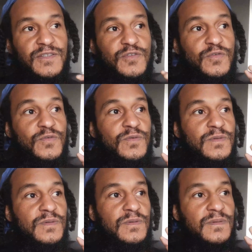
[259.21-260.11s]

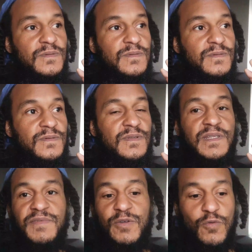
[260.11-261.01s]
to
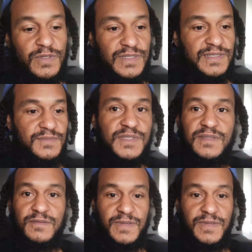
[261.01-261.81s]
living organisms.